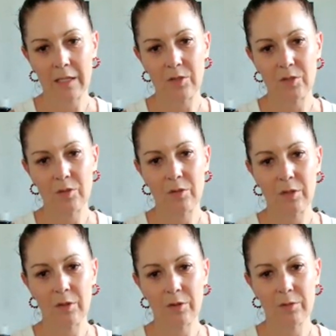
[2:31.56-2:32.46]
and
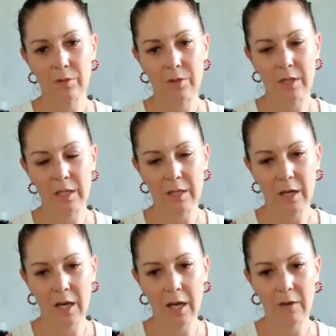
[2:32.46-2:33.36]
into the
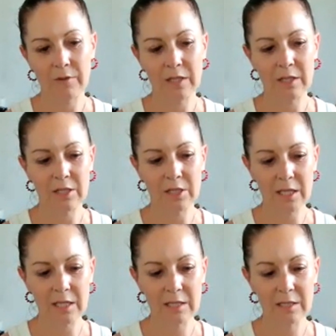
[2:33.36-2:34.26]
calves and the
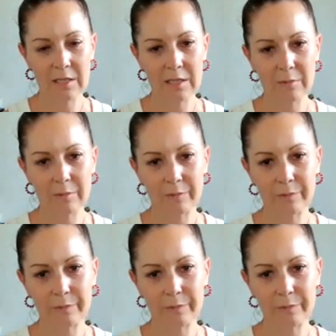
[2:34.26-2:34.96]
shins.